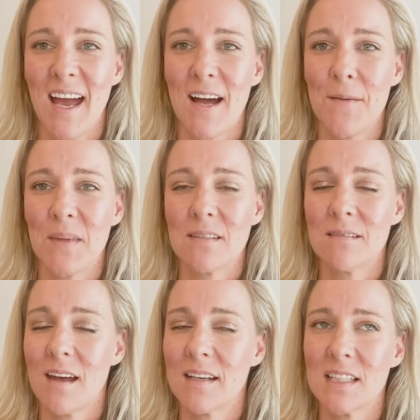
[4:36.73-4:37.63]
It's
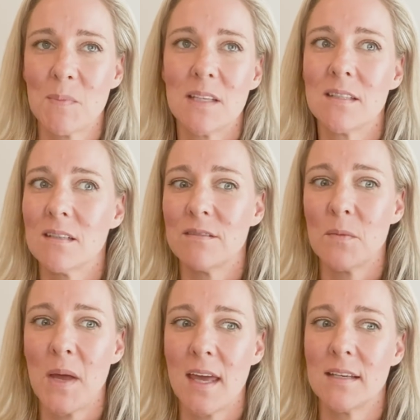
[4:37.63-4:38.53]
not expensive to
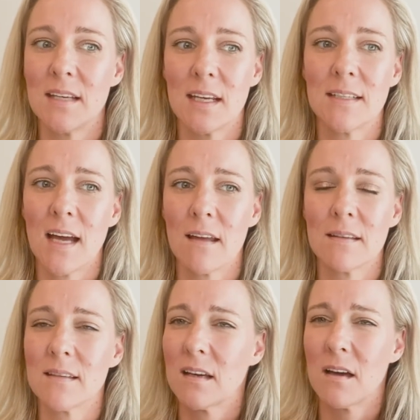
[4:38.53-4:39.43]
pay to take it down.
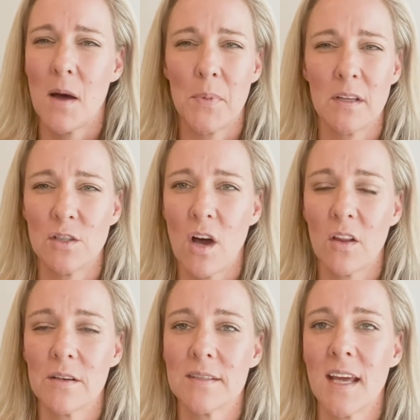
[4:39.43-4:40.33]
It's like a couple of
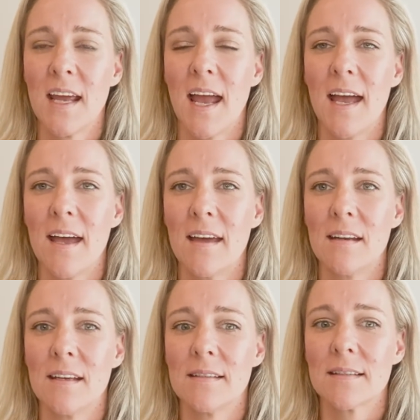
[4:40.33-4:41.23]
dollars, and
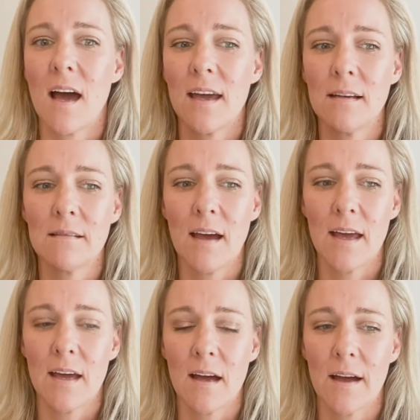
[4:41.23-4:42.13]
it's kind of
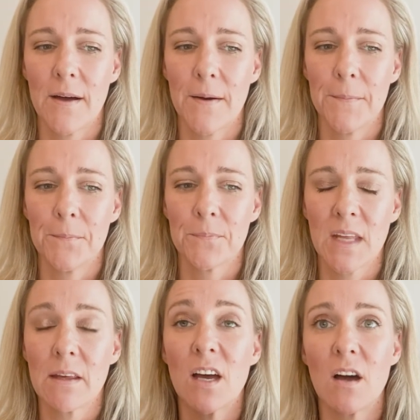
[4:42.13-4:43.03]
like
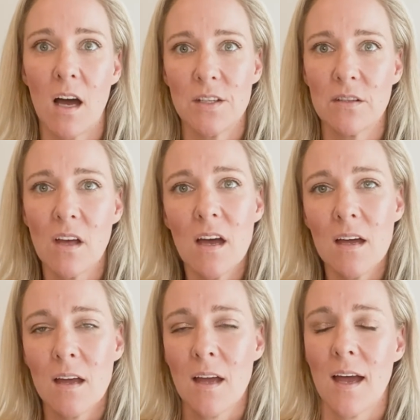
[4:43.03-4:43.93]
a gondola,
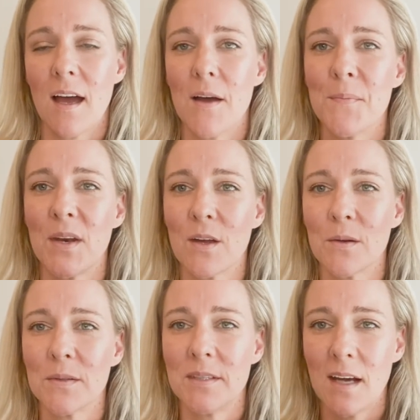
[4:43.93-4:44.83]
but it
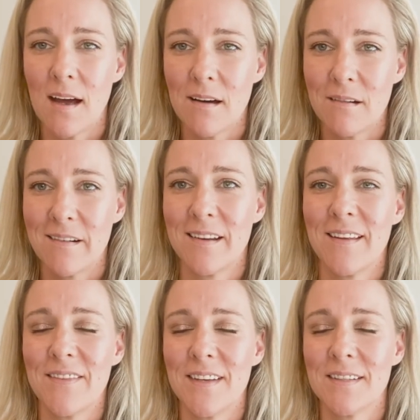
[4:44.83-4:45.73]
goes down
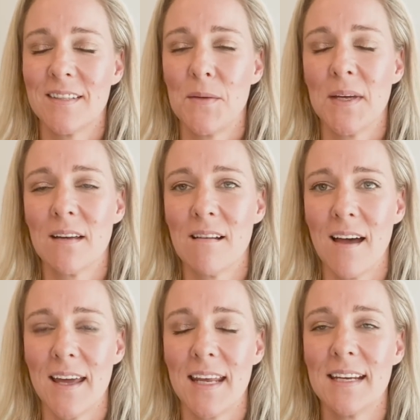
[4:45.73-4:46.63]
the steep
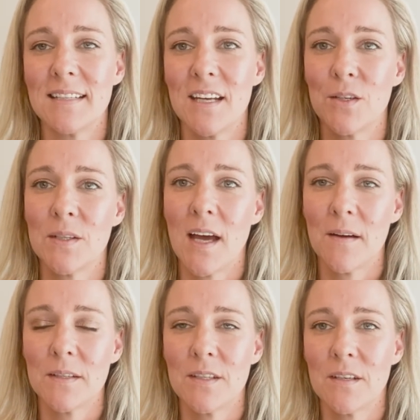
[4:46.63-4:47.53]
incline and it takes you
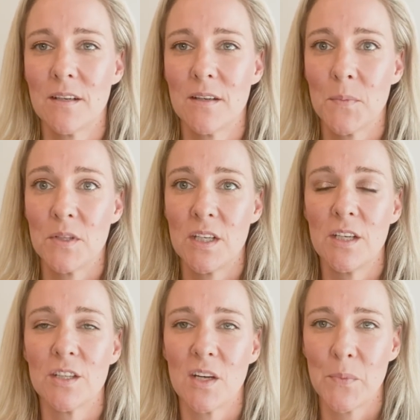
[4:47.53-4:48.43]
down to
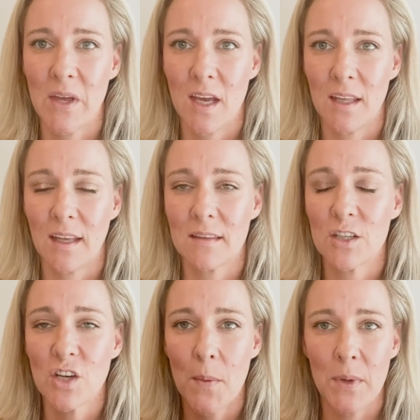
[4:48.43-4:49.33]
Petite Champlain, like the
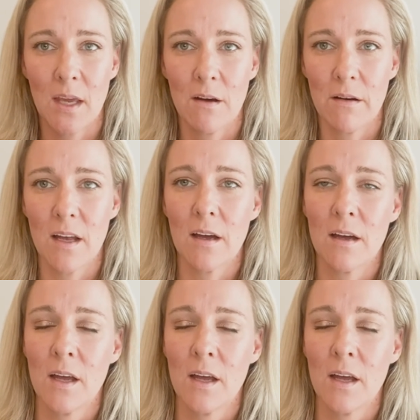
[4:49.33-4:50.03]
shopping area